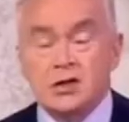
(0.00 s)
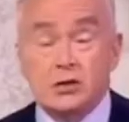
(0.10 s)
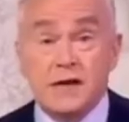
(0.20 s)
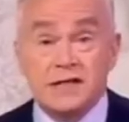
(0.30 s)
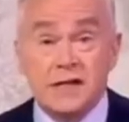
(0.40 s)
to
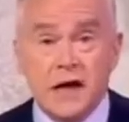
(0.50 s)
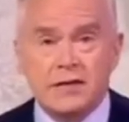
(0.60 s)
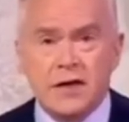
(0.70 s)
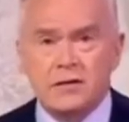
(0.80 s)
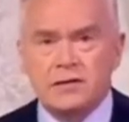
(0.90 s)

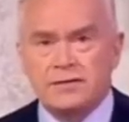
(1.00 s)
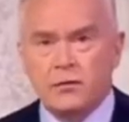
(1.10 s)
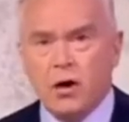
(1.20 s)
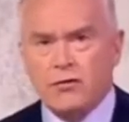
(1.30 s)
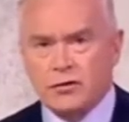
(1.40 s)

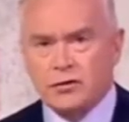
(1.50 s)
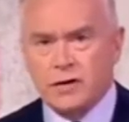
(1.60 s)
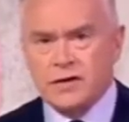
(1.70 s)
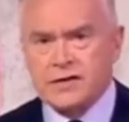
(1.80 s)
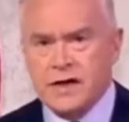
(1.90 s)

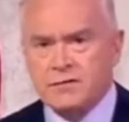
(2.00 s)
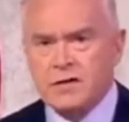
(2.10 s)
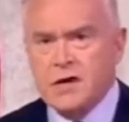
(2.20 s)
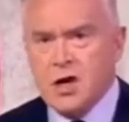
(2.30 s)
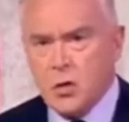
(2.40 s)

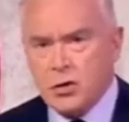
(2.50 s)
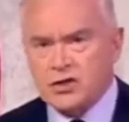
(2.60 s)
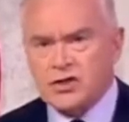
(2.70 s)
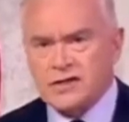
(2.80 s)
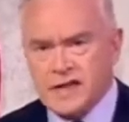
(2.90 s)
29,427,
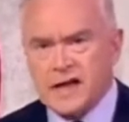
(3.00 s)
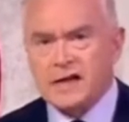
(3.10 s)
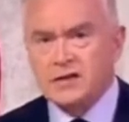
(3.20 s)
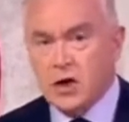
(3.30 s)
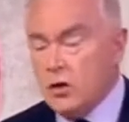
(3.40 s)
which is
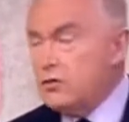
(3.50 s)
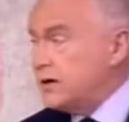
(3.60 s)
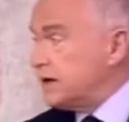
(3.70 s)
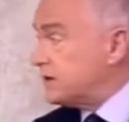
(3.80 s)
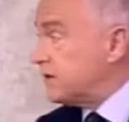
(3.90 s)
second
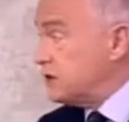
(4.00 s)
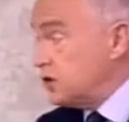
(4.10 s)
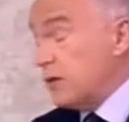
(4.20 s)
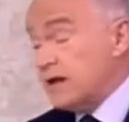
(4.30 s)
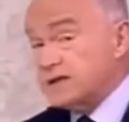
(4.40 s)
only to the
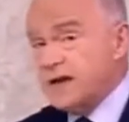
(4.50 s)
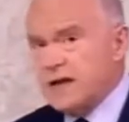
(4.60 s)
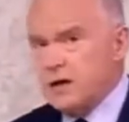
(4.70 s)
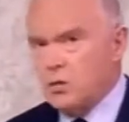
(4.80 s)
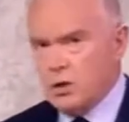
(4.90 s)

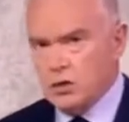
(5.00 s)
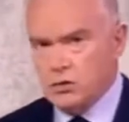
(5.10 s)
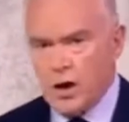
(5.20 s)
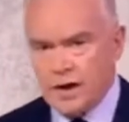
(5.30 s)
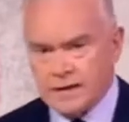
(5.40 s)
USA
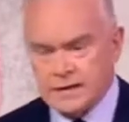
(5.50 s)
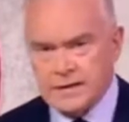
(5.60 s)
worldwide.